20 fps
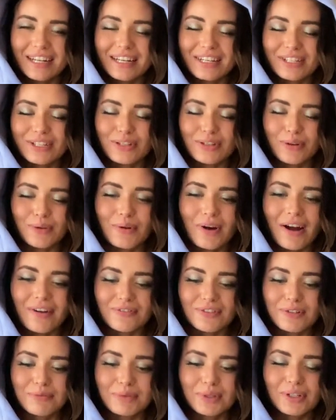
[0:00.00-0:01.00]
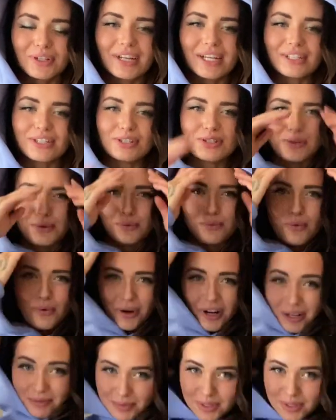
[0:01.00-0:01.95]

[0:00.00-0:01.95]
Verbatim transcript: It's so comfortable and so warm.